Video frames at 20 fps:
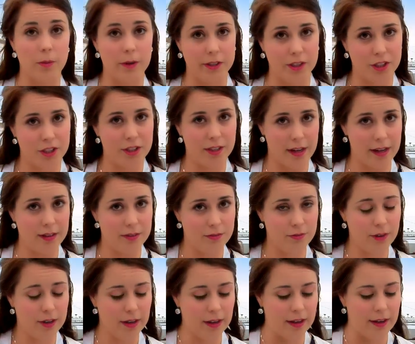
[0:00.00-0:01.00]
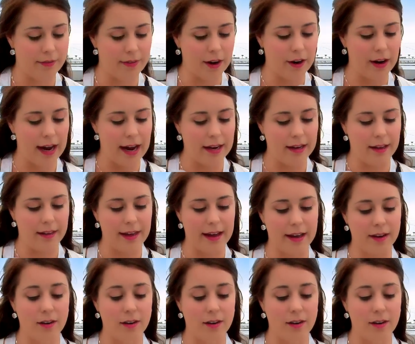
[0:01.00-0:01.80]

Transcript: which is really a very handy thing.